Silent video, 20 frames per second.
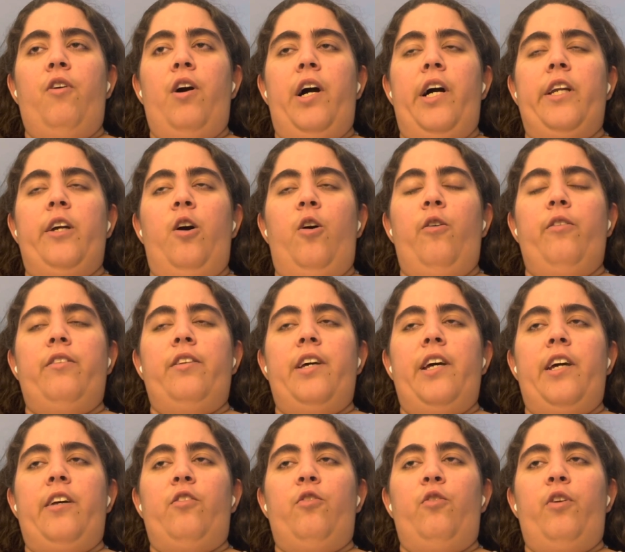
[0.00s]
what alt
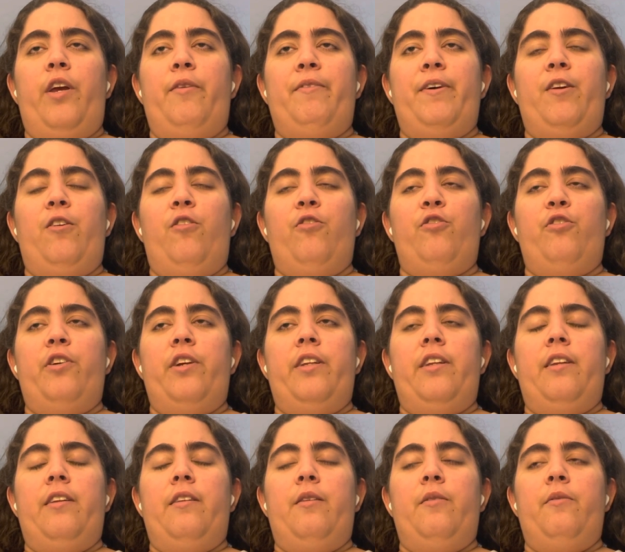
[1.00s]
text or even
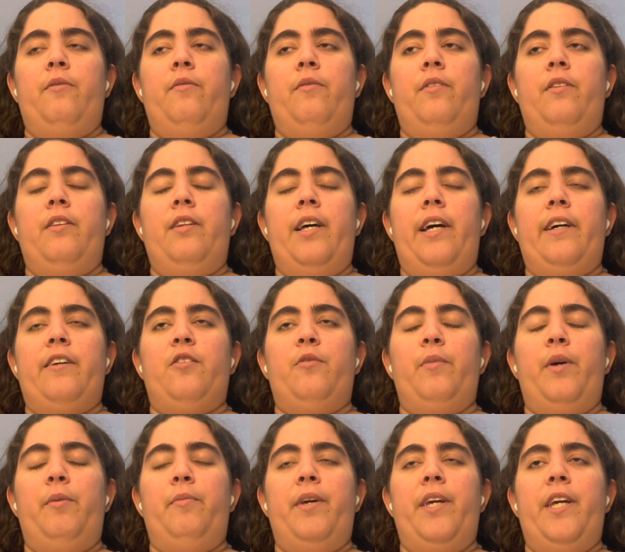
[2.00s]
alternative text
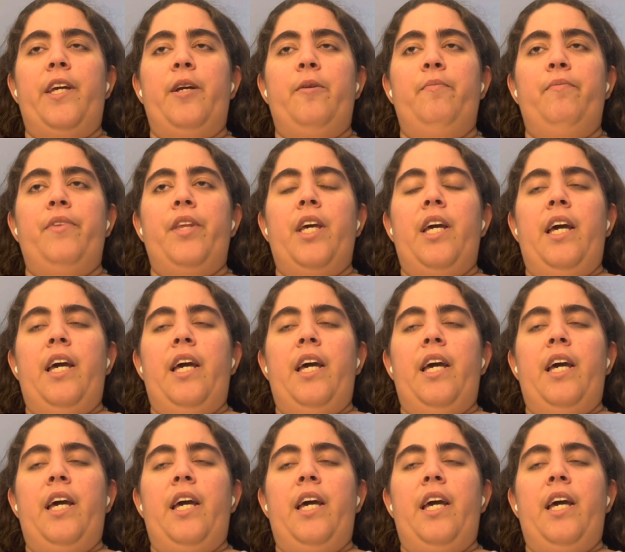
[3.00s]
may be.